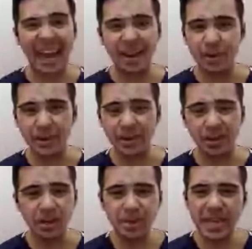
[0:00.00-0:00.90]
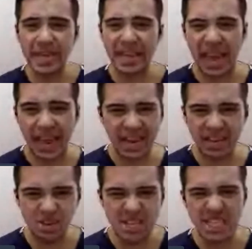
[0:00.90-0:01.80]
So
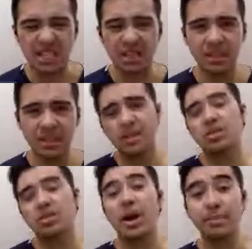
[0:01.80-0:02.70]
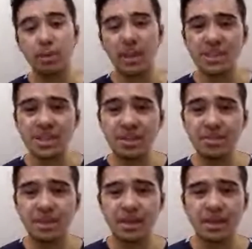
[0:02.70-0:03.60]
hypoglycemia is a strong physiological
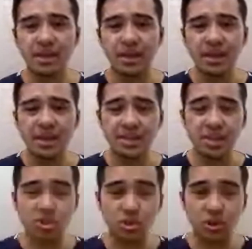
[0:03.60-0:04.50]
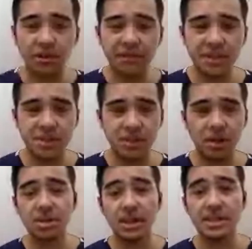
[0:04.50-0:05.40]
and psychological stressor.
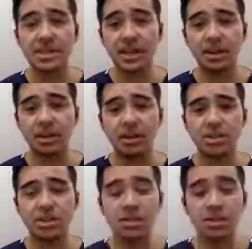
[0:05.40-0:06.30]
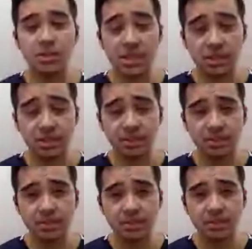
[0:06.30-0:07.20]
And cortisol
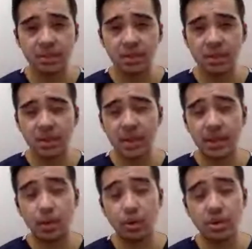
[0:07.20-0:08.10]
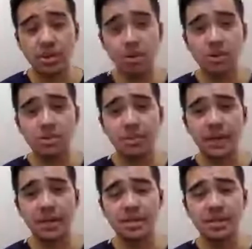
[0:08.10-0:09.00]
spikes occur during this time to
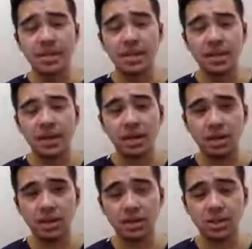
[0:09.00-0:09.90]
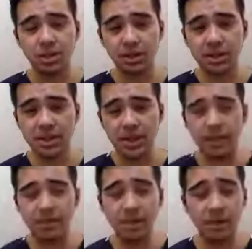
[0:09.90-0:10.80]
give us more sugar. But
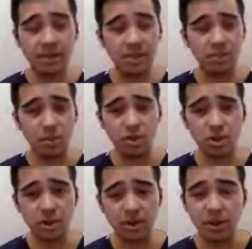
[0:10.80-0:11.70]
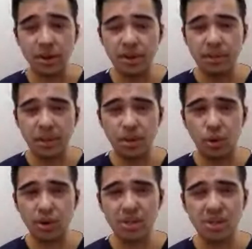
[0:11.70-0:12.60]
cortisol is also that stress
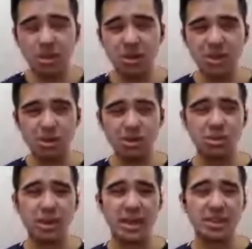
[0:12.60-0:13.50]
hormone that gives